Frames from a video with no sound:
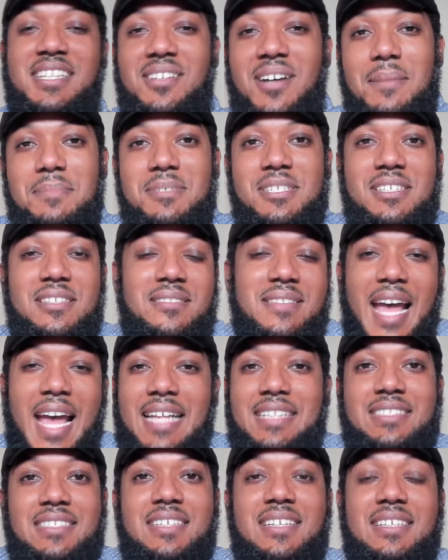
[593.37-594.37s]
Obviously
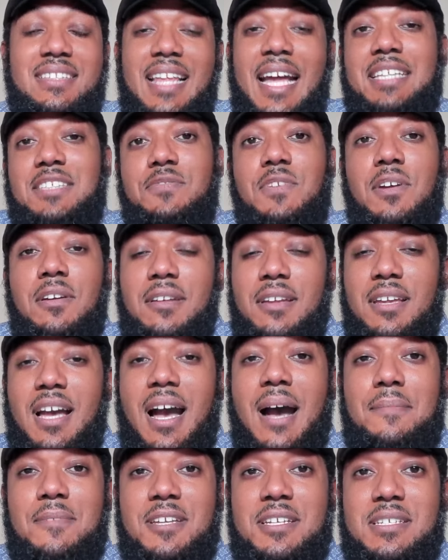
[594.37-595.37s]
that's very
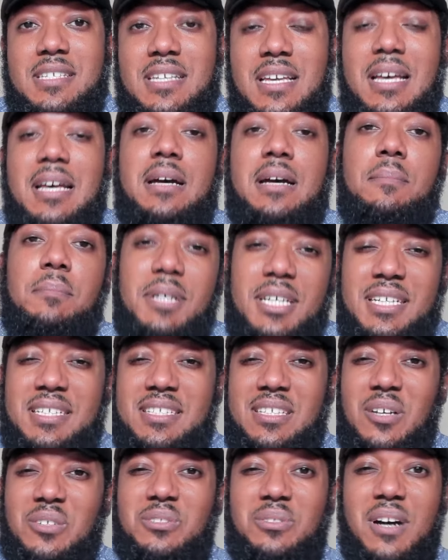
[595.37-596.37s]
obvious, but it's
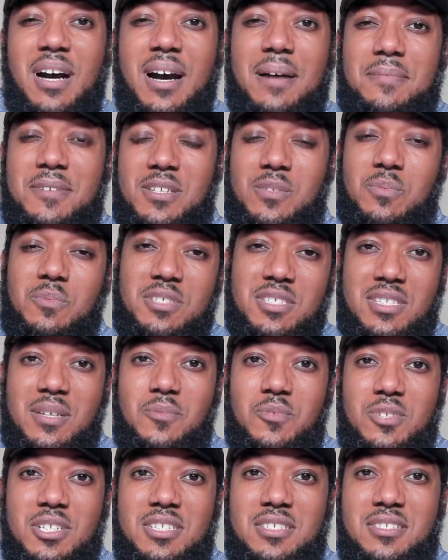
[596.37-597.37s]
also obvious when
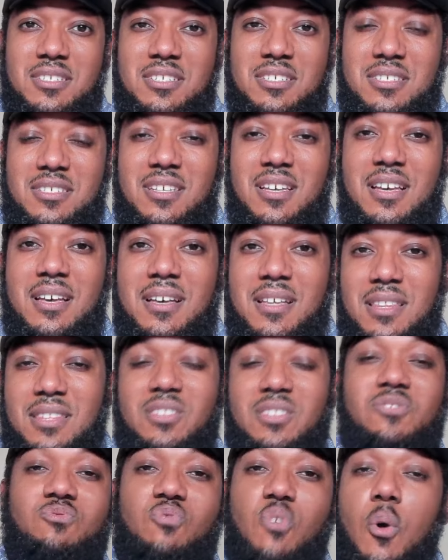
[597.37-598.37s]
someone is just
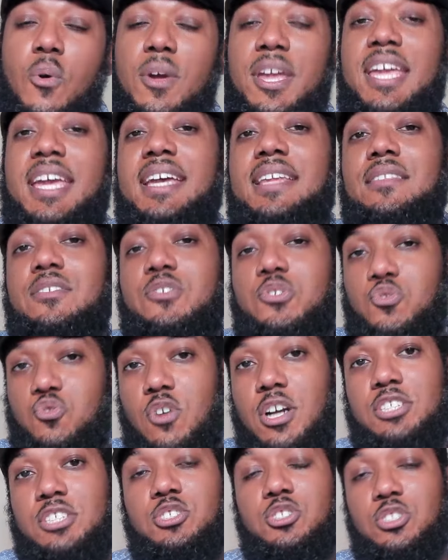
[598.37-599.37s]
throwing in the
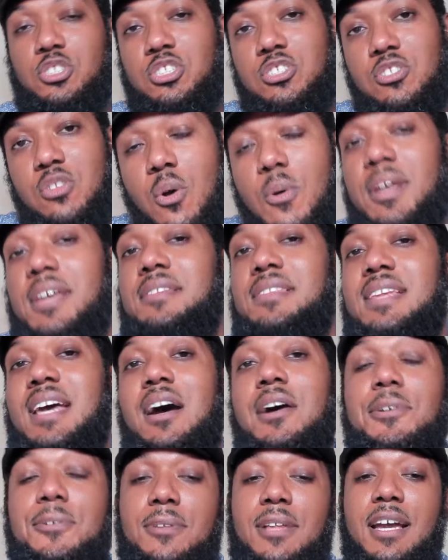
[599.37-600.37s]
structures, throwing in the
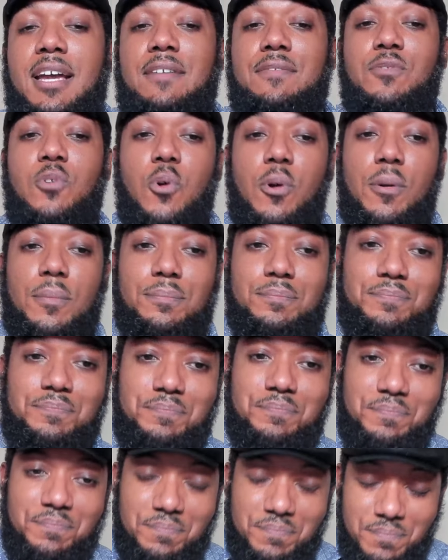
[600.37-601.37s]
underlying form.
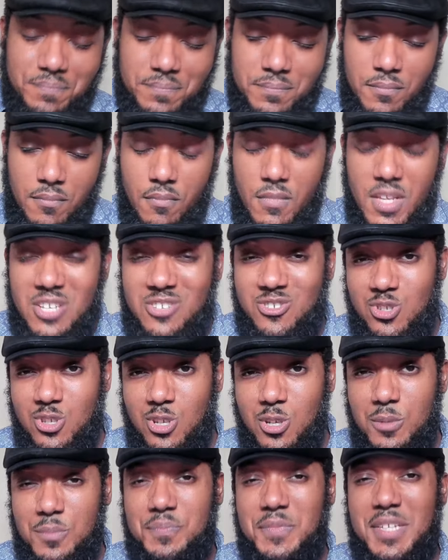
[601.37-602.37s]

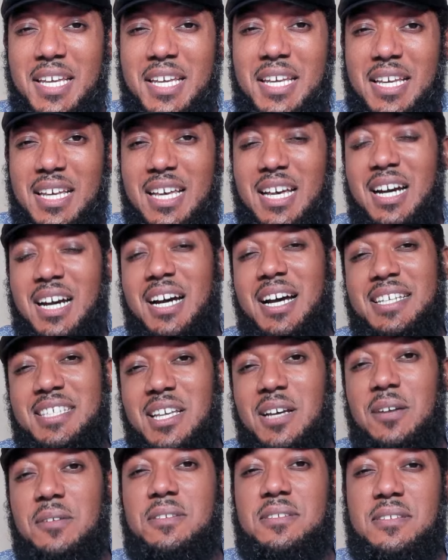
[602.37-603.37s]
So I say
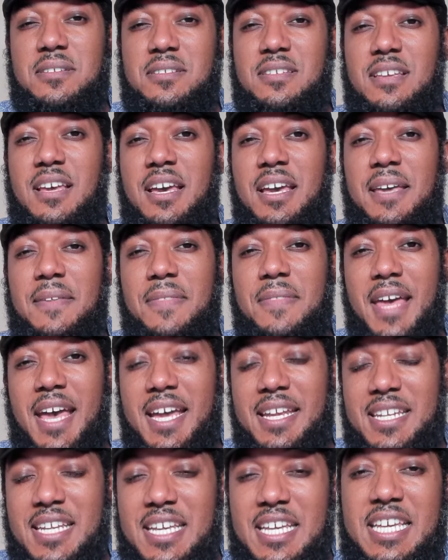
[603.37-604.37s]
all this to say
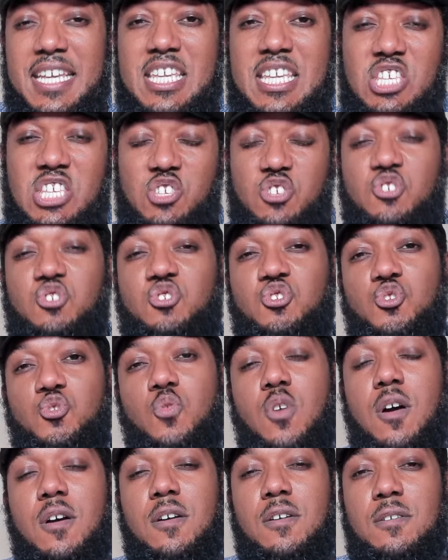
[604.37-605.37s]
that you
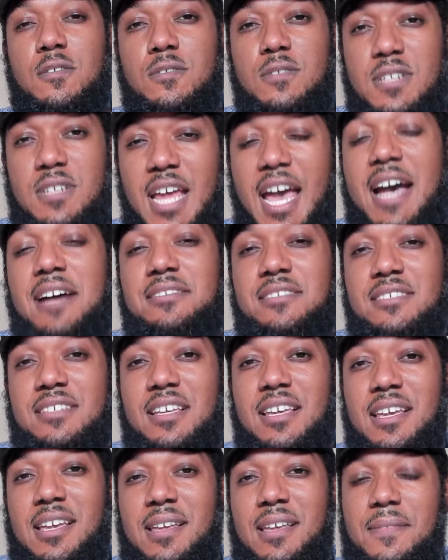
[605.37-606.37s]
are now
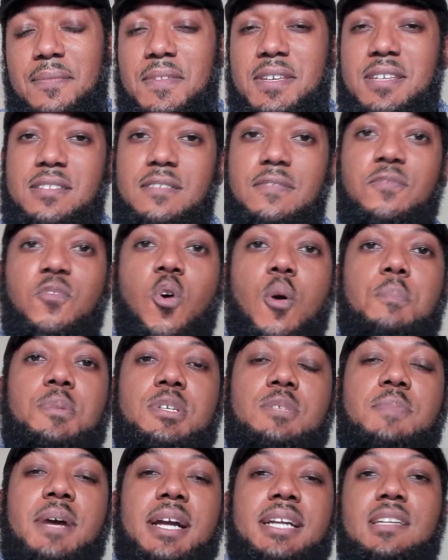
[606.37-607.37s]
seeing this form
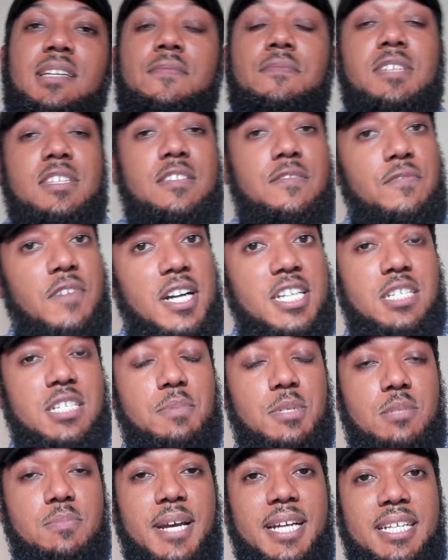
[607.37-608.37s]
perspective, this function
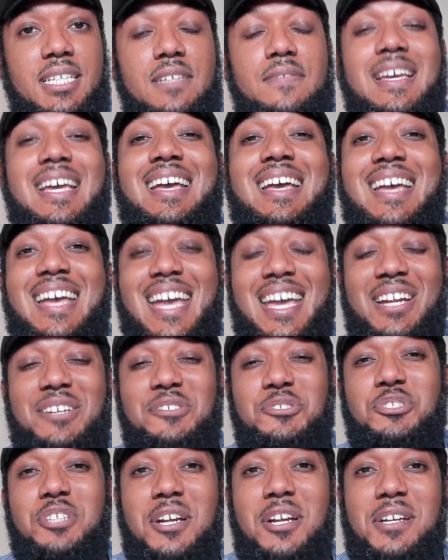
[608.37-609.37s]
perspective, and
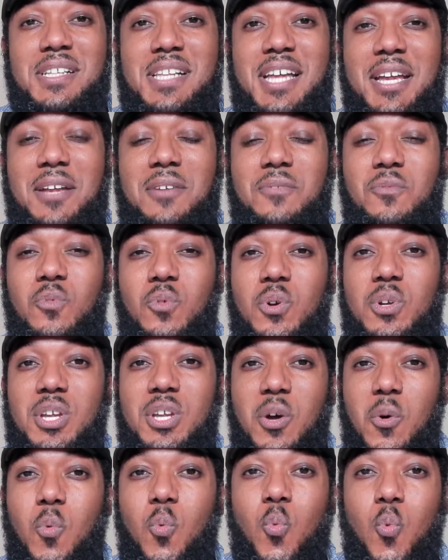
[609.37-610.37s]
understanding, like,
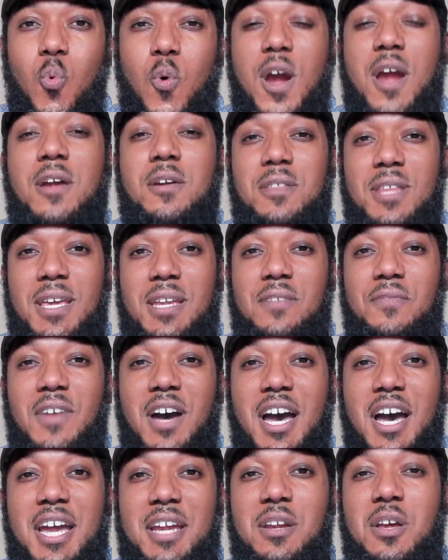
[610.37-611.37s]
where do they
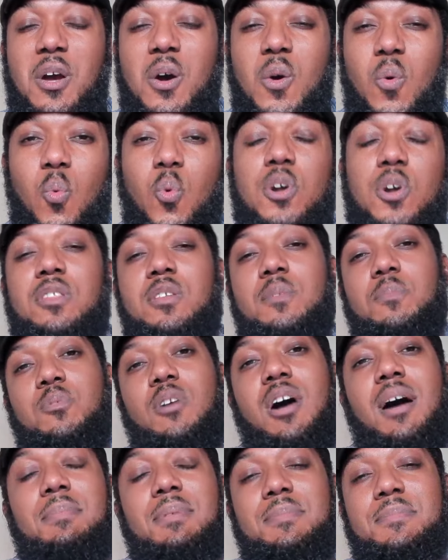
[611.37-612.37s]
divide? What are the
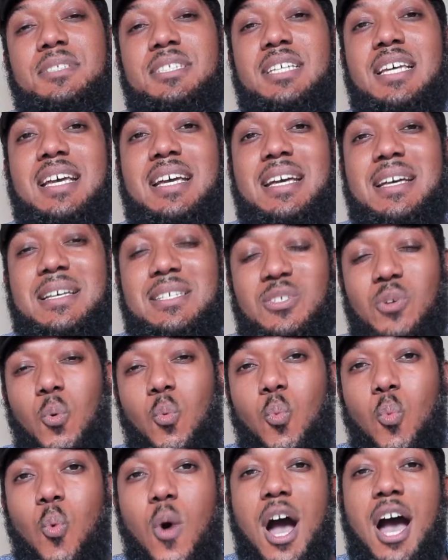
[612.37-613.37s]
problems? So
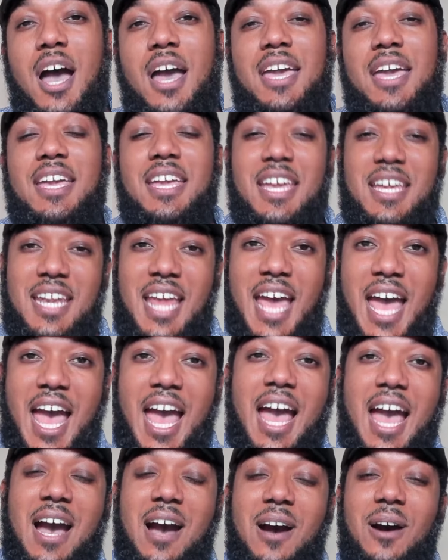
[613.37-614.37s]
why and
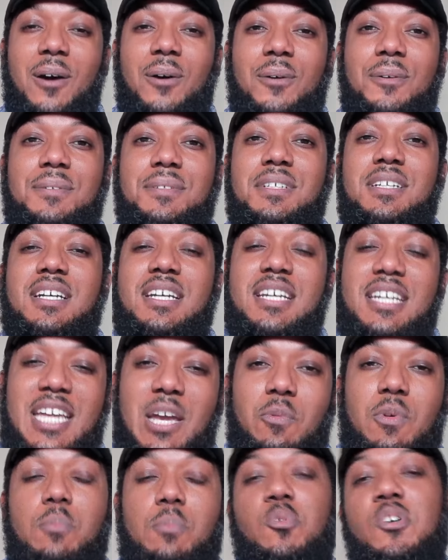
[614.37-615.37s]
how can
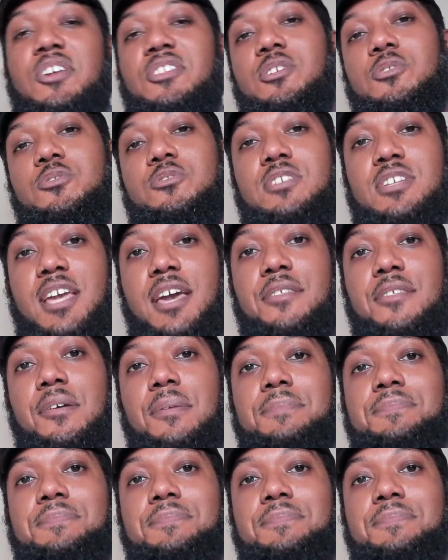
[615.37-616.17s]
we bring those together?